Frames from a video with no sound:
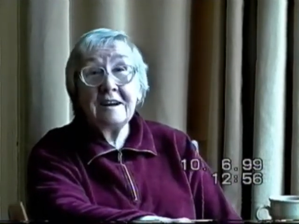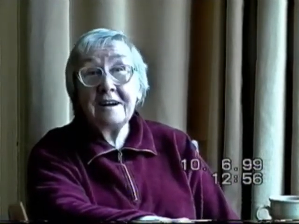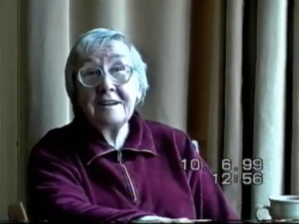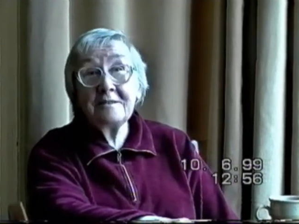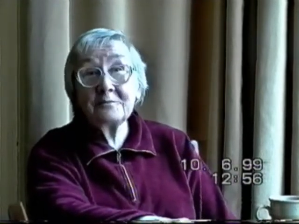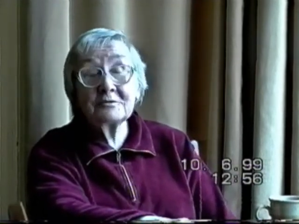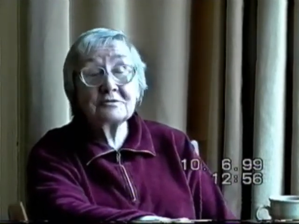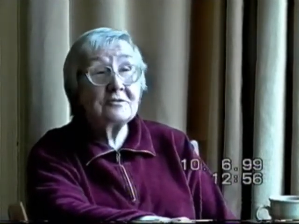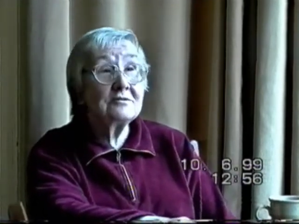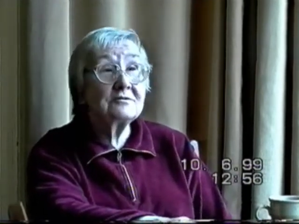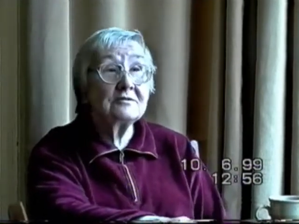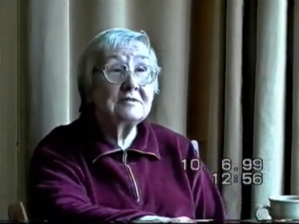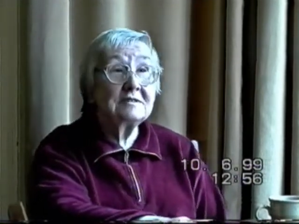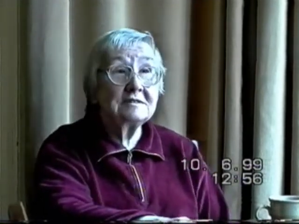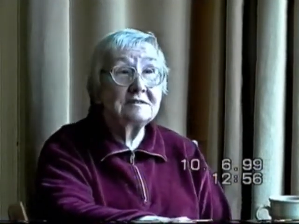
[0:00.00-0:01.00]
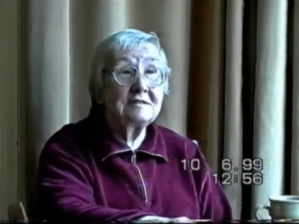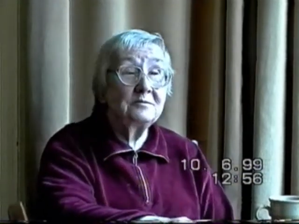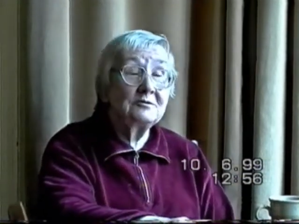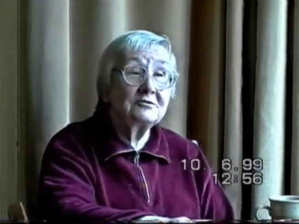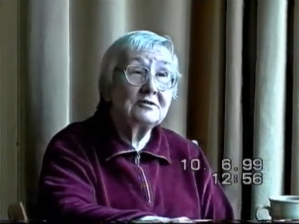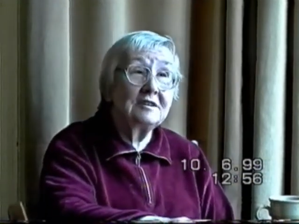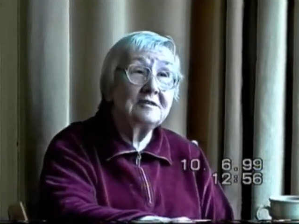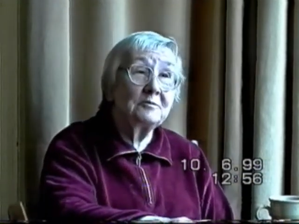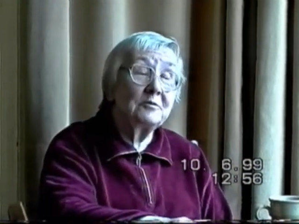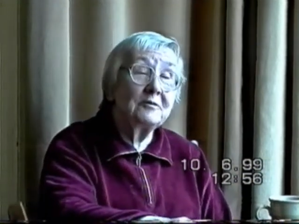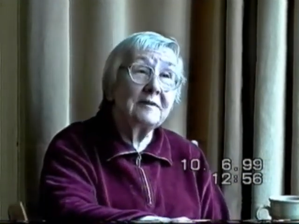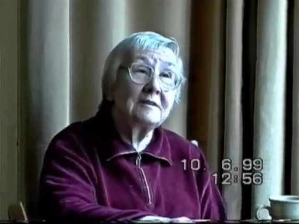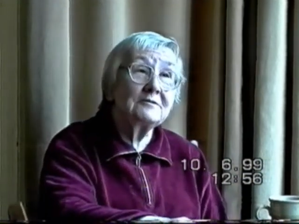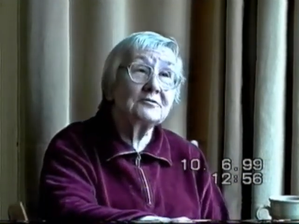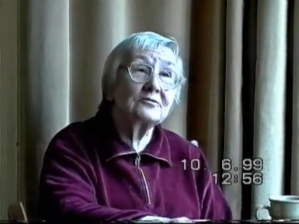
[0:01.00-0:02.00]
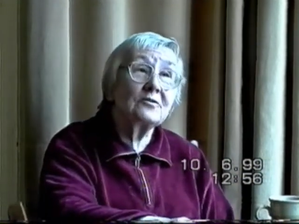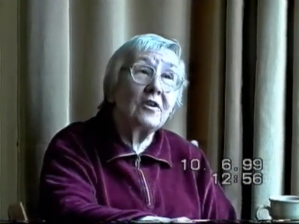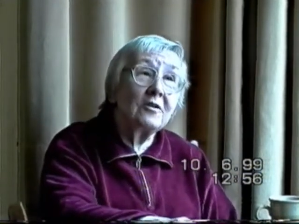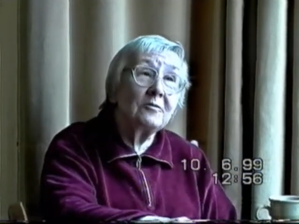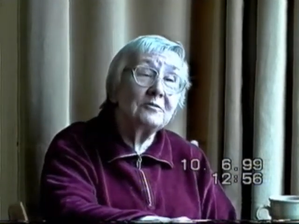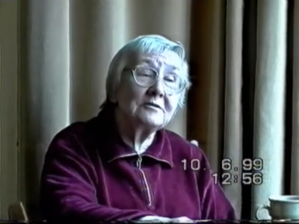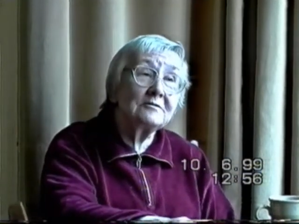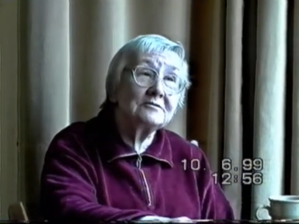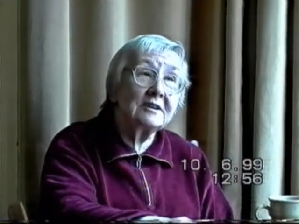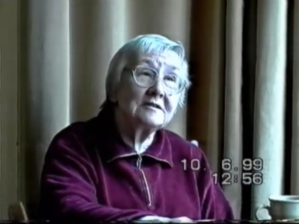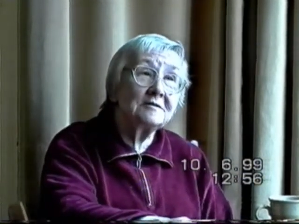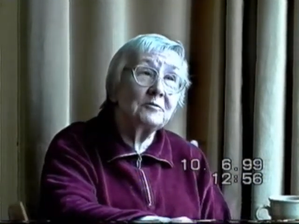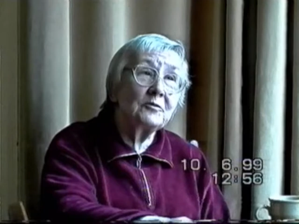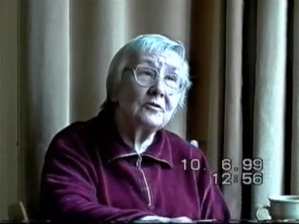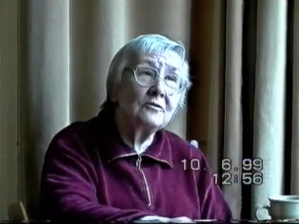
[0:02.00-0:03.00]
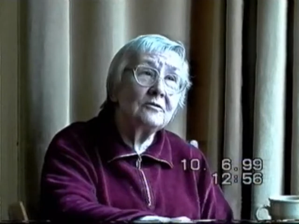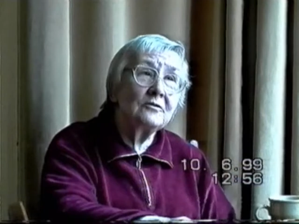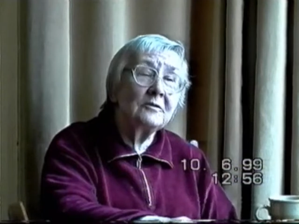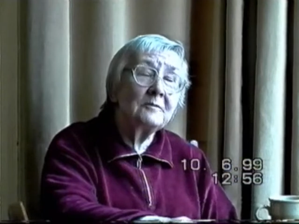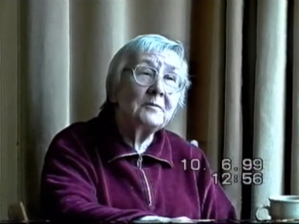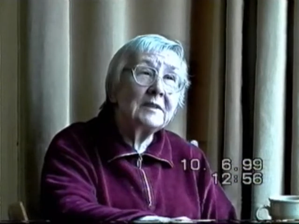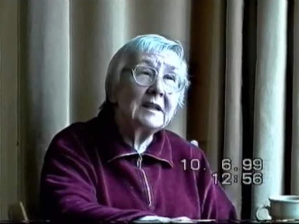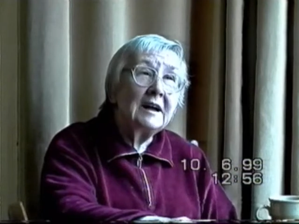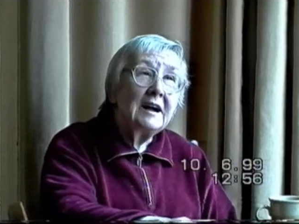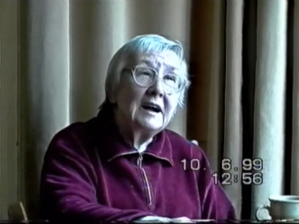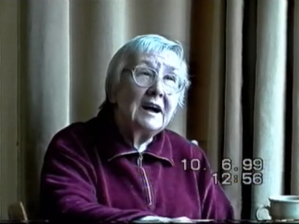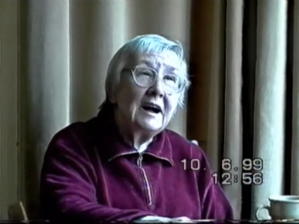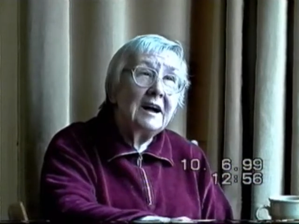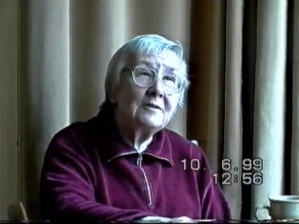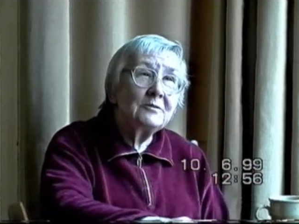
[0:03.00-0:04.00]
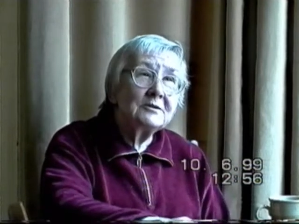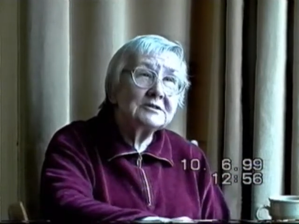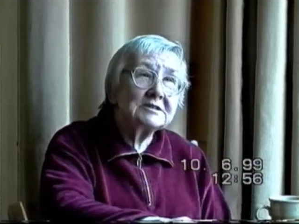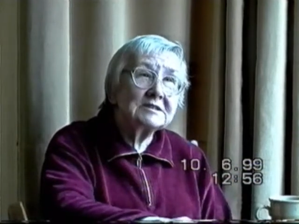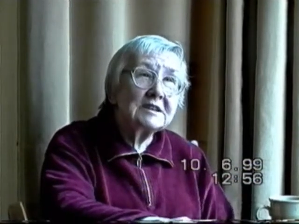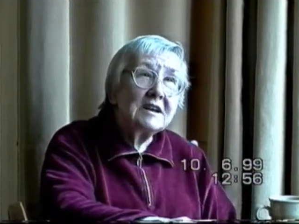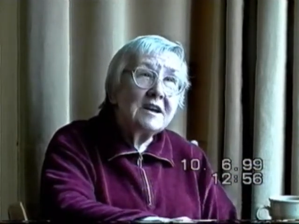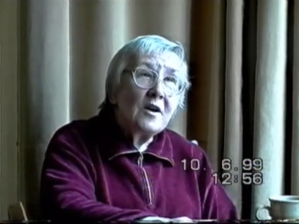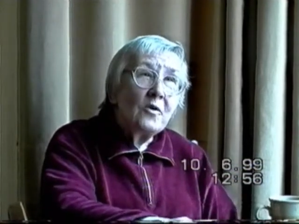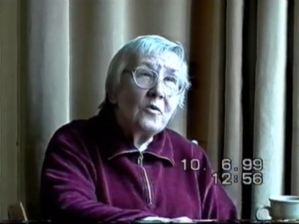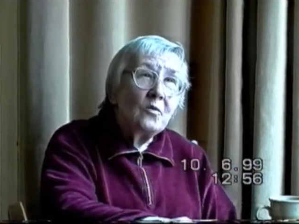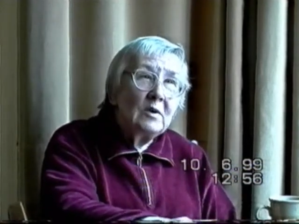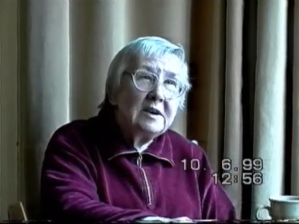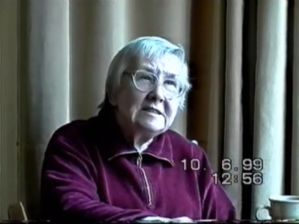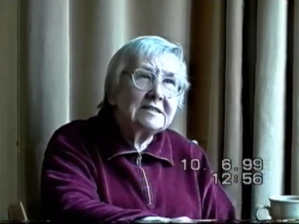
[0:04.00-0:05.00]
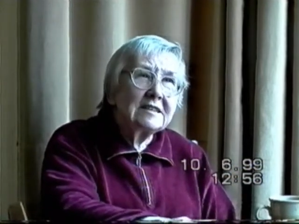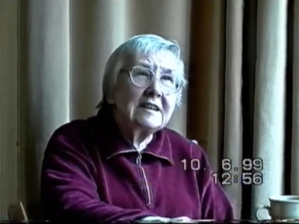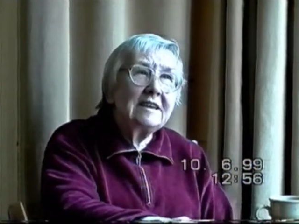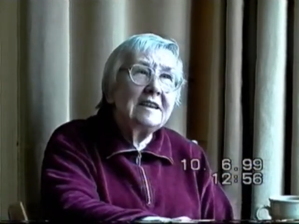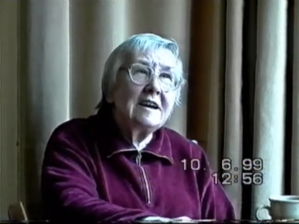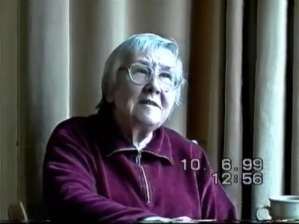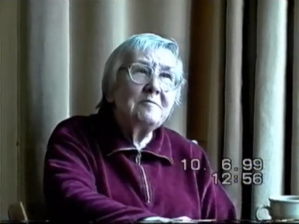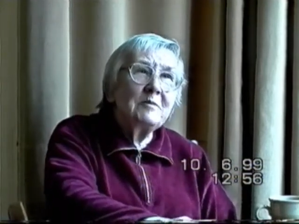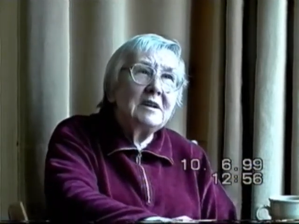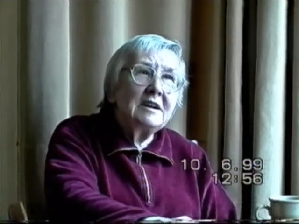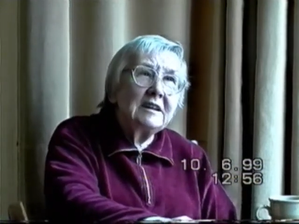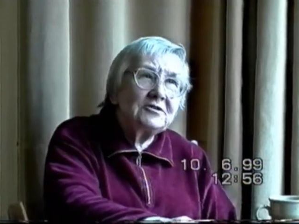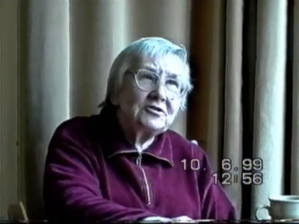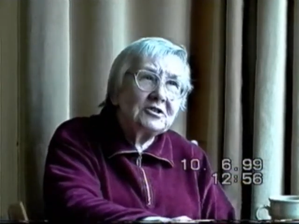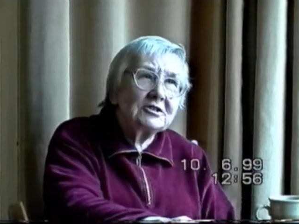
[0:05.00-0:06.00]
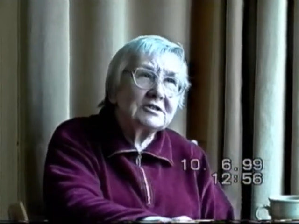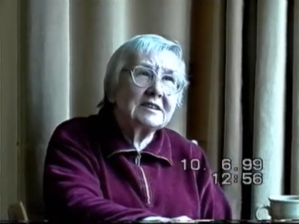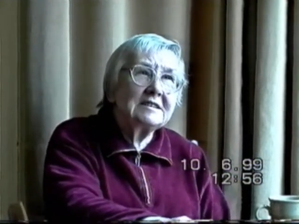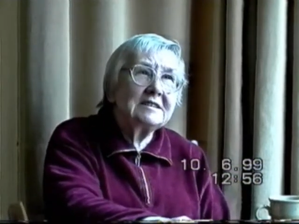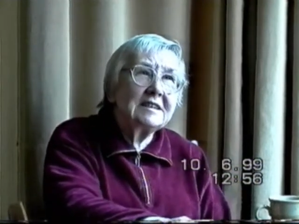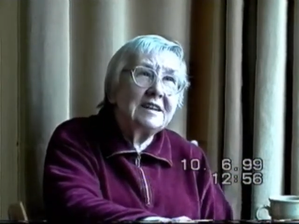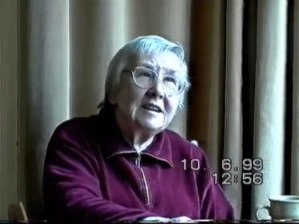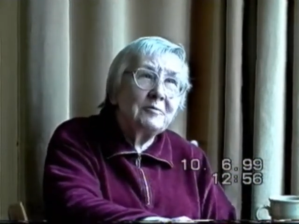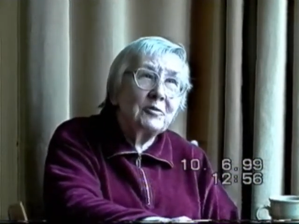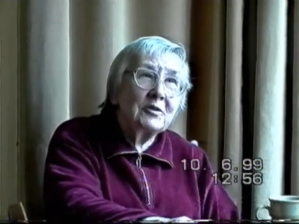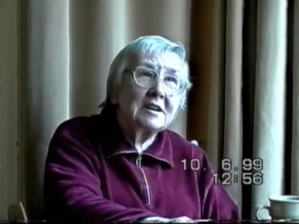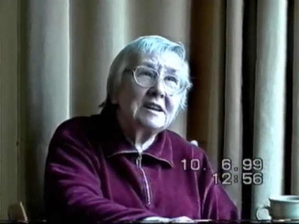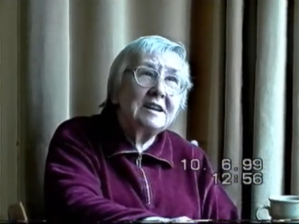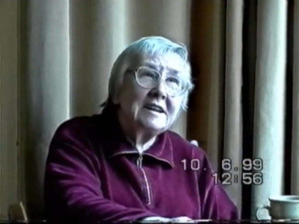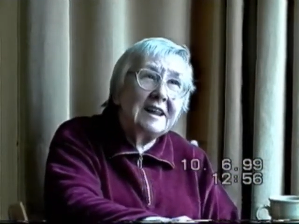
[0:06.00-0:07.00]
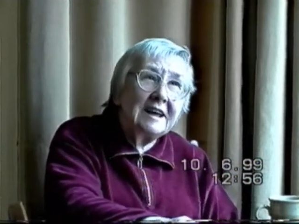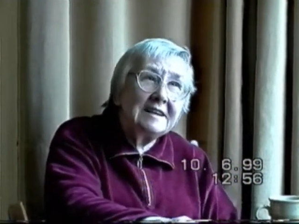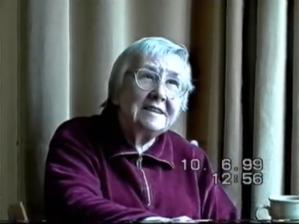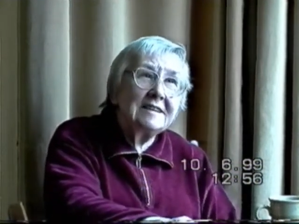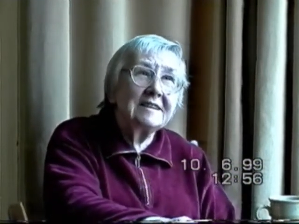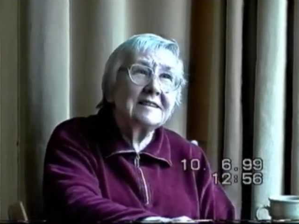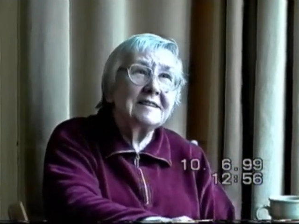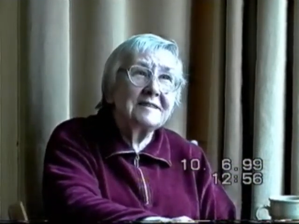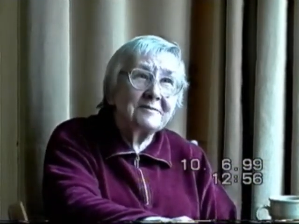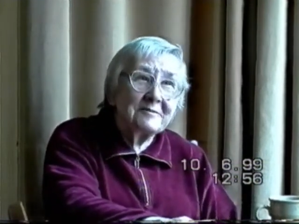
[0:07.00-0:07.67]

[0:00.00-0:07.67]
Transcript: It was not only that they were trying to prove I was wrong, they were trying to prove I was weaselly and malicious and deliberately lying and